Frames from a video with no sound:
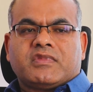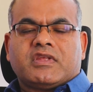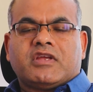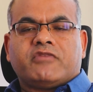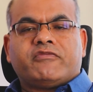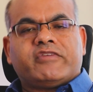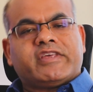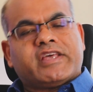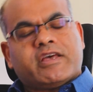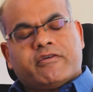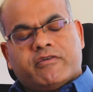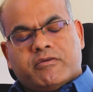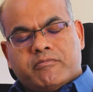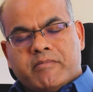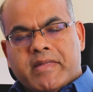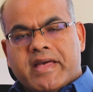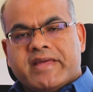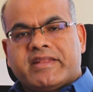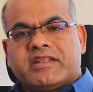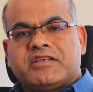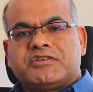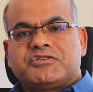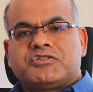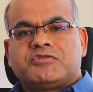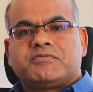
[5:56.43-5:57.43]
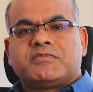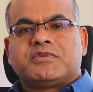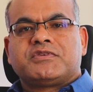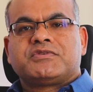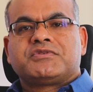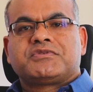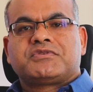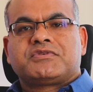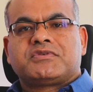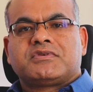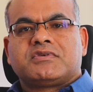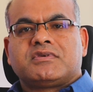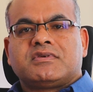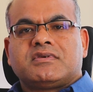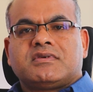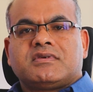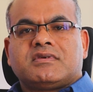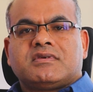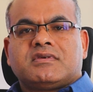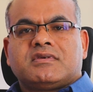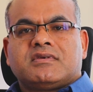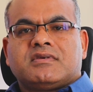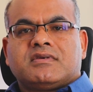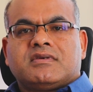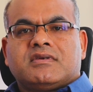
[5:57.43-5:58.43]
and we have a management,
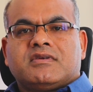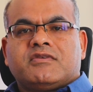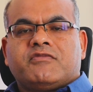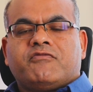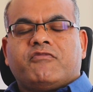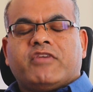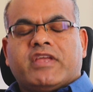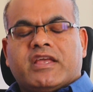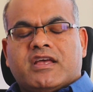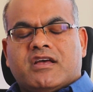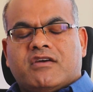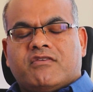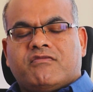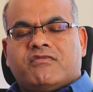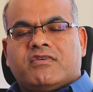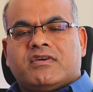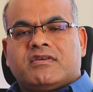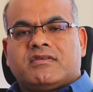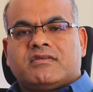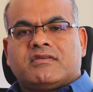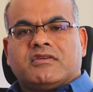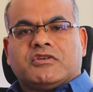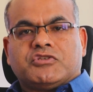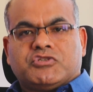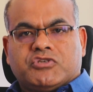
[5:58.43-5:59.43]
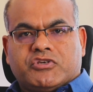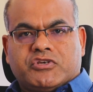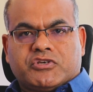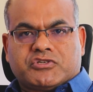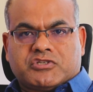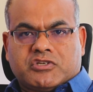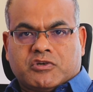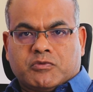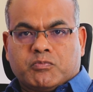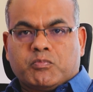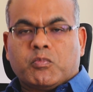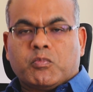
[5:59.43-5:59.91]
we have an educational